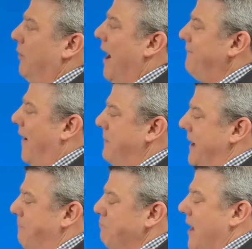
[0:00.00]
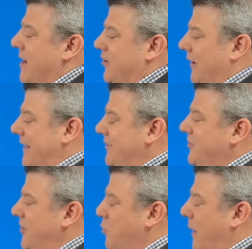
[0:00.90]
life up here. So let's
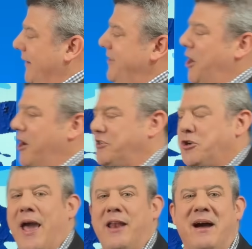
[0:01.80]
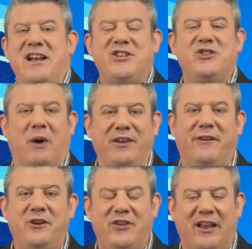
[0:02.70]
just quickly show you two animations, one for
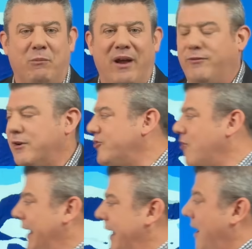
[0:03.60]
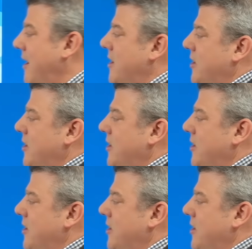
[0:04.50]
New Zealand, one for Australia,